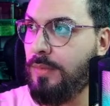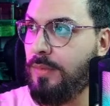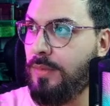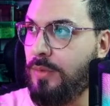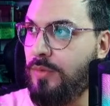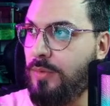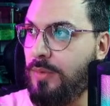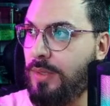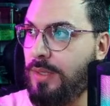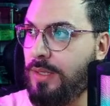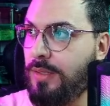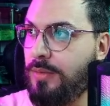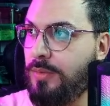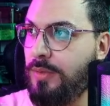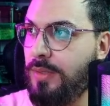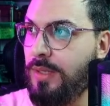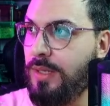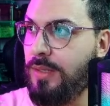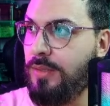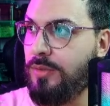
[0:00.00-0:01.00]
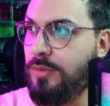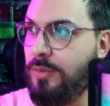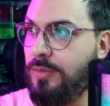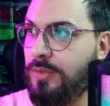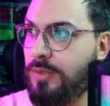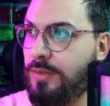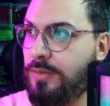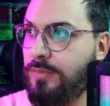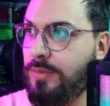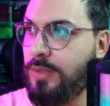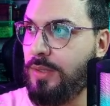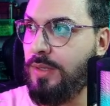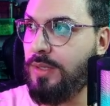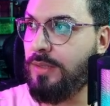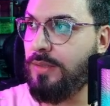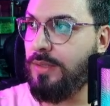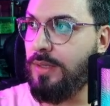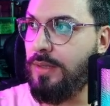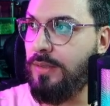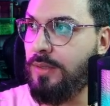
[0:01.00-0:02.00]
Create credentials, alpha
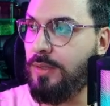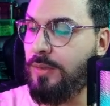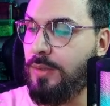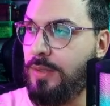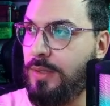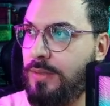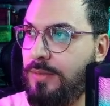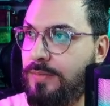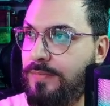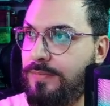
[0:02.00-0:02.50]
client ID. All right.